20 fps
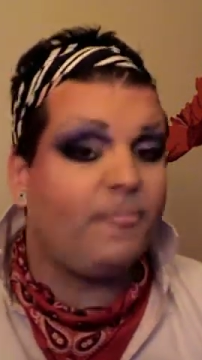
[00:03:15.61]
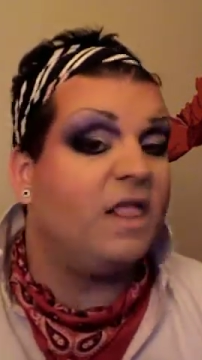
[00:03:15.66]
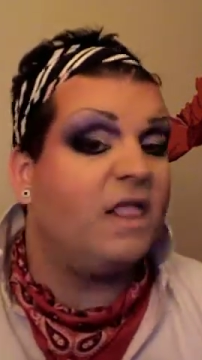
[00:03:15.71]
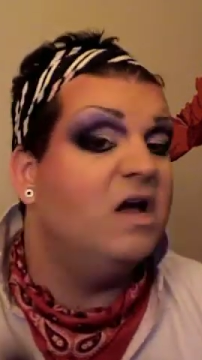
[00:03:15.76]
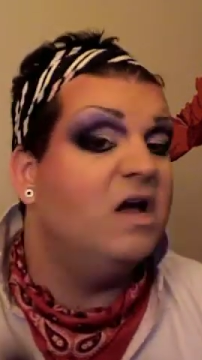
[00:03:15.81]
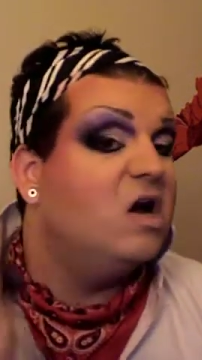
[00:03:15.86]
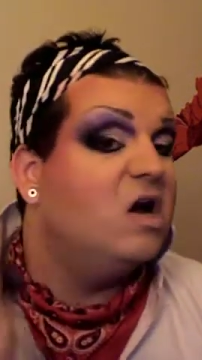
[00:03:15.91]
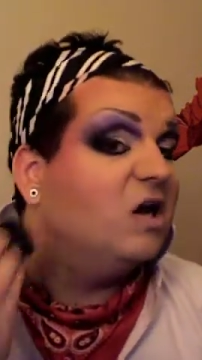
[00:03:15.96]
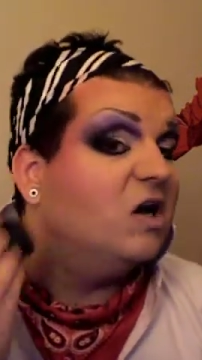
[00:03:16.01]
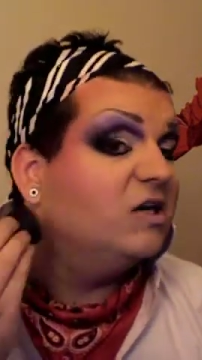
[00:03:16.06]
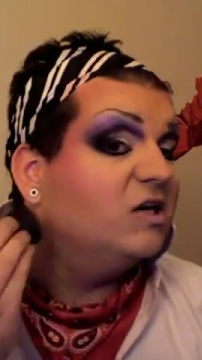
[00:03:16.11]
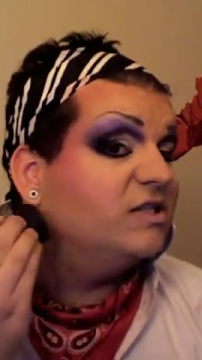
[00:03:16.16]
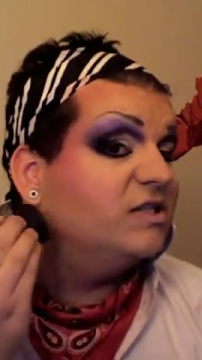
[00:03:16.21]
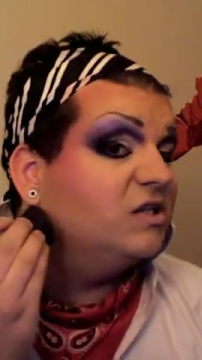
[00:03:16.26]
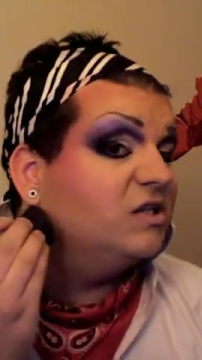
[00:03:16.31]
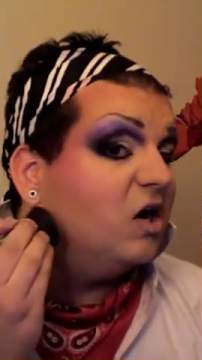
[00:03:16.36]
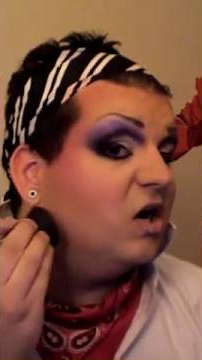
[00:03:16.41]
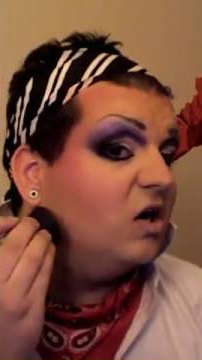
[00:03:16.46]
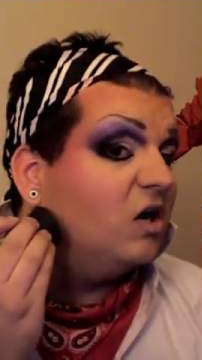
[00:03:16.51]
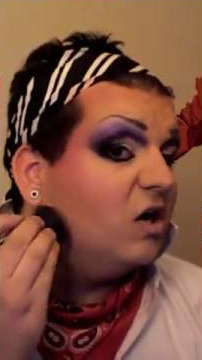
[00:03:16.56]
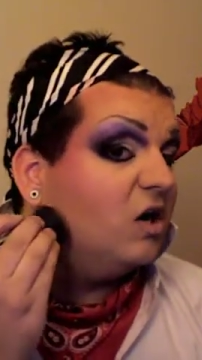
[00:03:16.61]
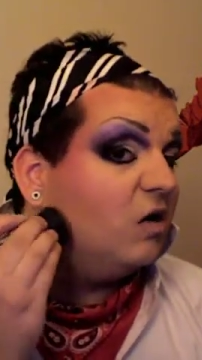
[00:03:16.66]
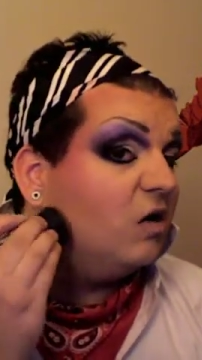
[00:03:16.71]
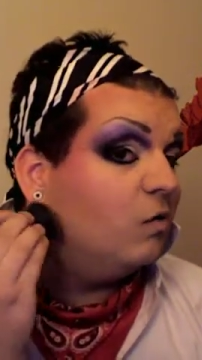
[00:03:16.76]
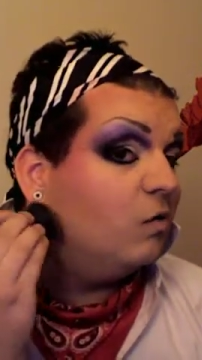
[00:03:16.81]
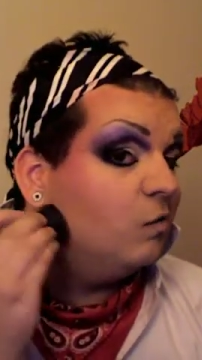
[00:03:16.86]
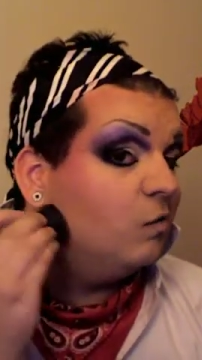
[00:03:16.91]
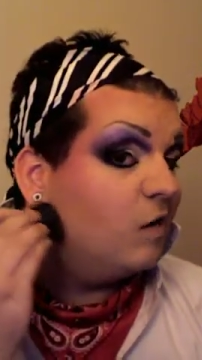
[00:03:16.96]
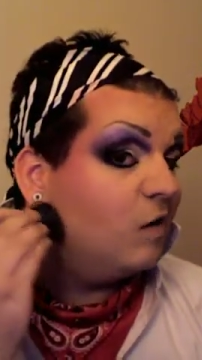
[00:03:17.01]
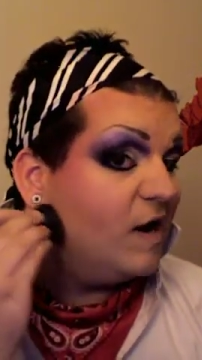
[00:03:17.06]
I'm going to start
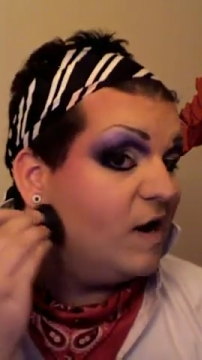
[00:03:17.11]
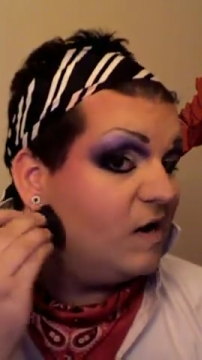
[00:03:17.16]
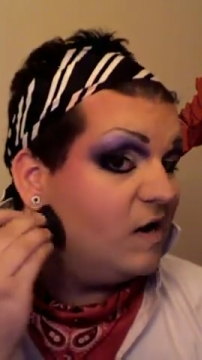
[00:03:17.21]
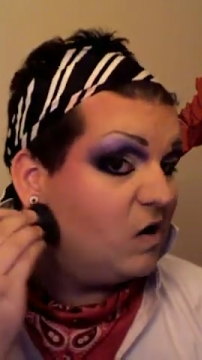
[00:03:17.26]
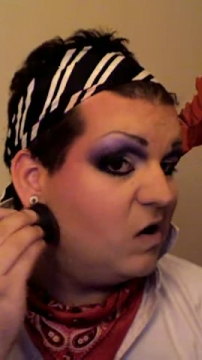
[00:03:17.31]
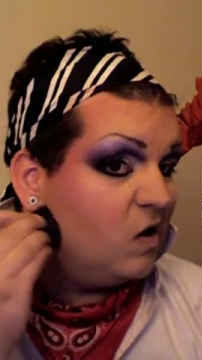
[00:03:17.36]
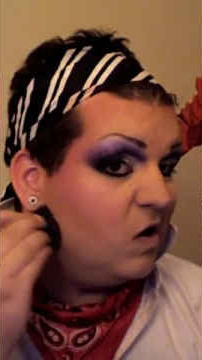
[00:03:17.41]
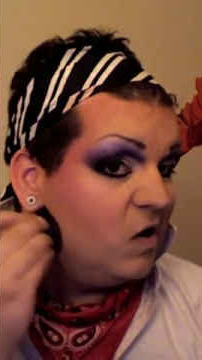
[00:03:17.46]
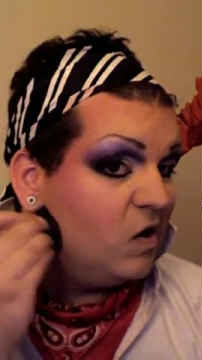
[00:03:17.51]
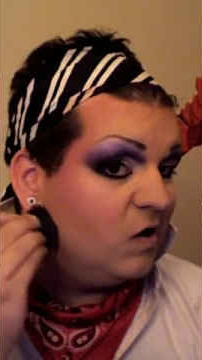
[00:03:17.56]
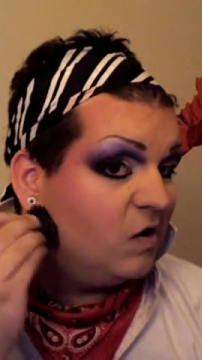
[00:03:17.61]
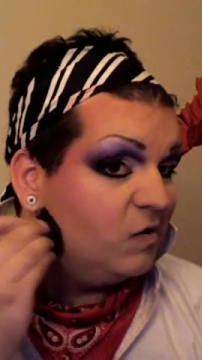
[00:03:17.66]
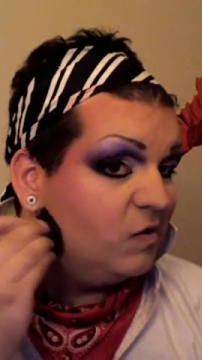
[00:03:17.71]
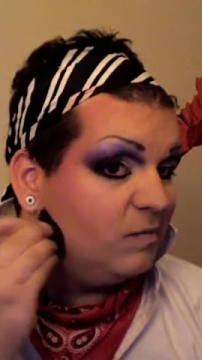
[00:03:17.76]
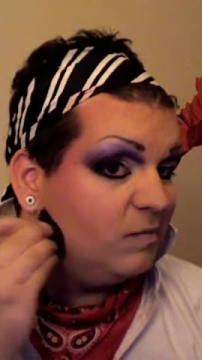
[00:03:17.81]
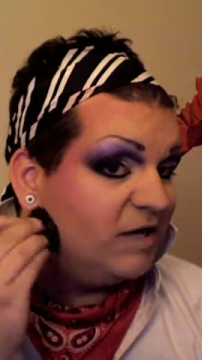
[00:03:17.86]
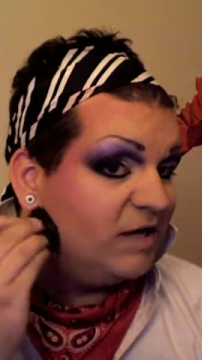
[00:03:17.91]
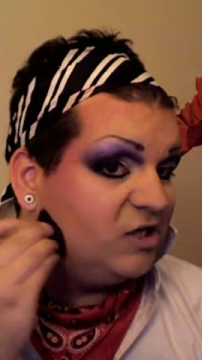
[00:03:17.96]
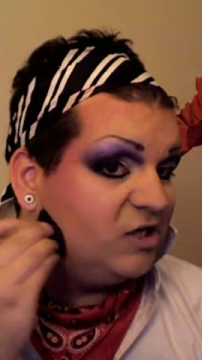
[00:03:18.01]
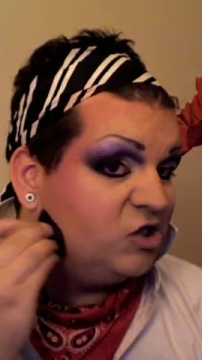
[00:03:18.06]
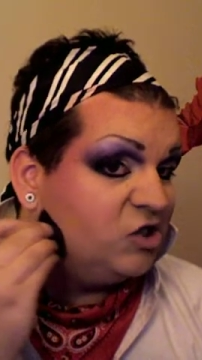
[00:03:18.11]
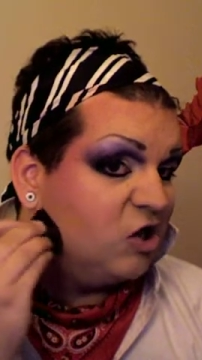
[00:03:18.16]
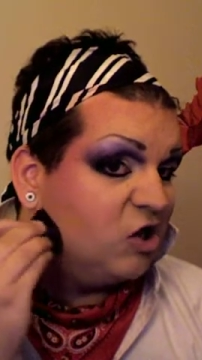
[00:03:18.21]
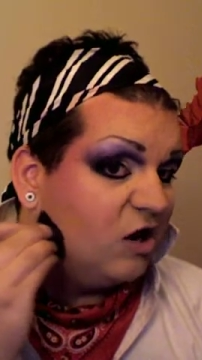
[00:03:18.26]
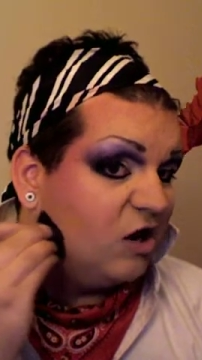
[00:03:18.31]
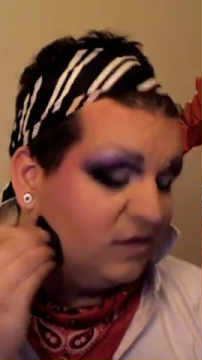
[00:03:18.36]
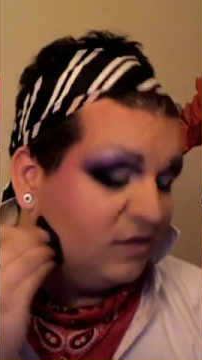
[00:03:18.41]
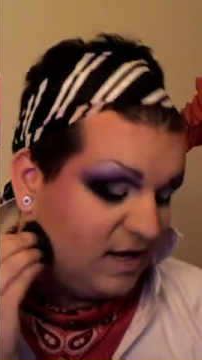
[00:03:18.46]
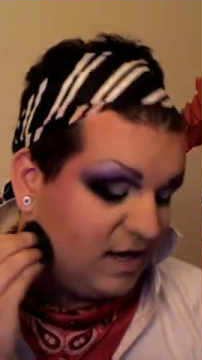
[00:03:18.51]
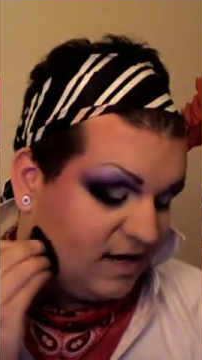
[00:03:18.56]
right on my
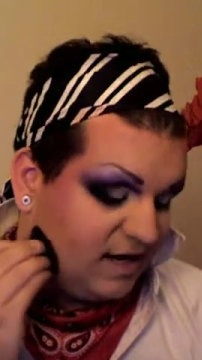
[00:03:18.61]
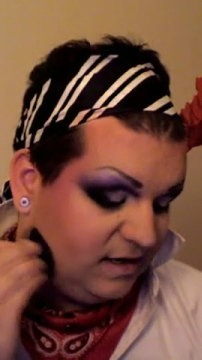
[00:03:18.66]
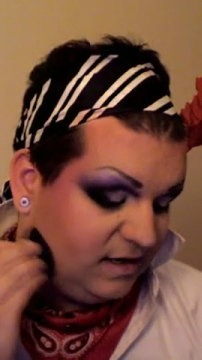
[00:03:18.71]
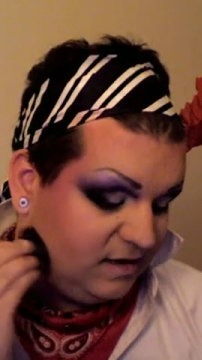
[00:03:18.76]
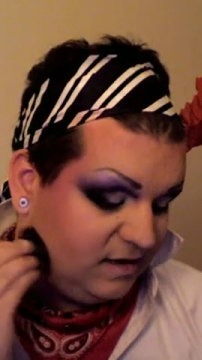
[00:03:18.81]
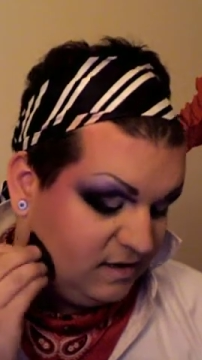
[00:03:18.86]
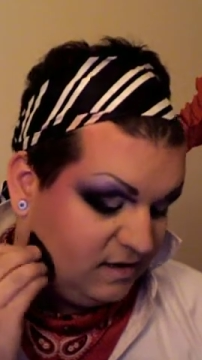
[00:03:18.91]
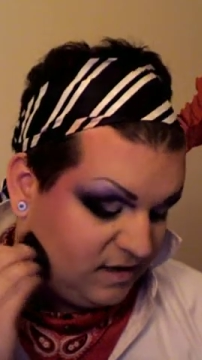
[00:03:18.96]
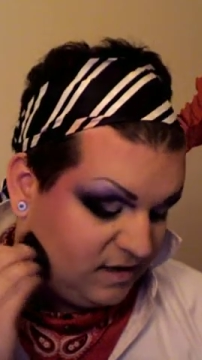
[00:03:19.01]
jawline.